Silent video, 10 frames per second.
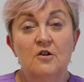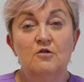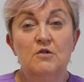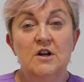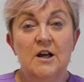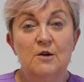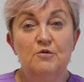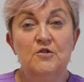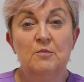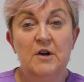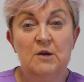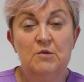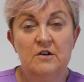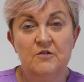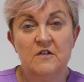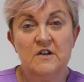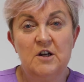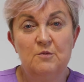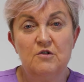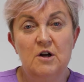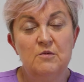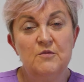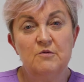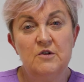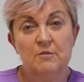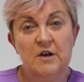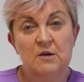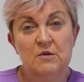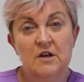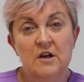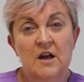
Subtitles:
who will help with the baby if there's any problems with the baby.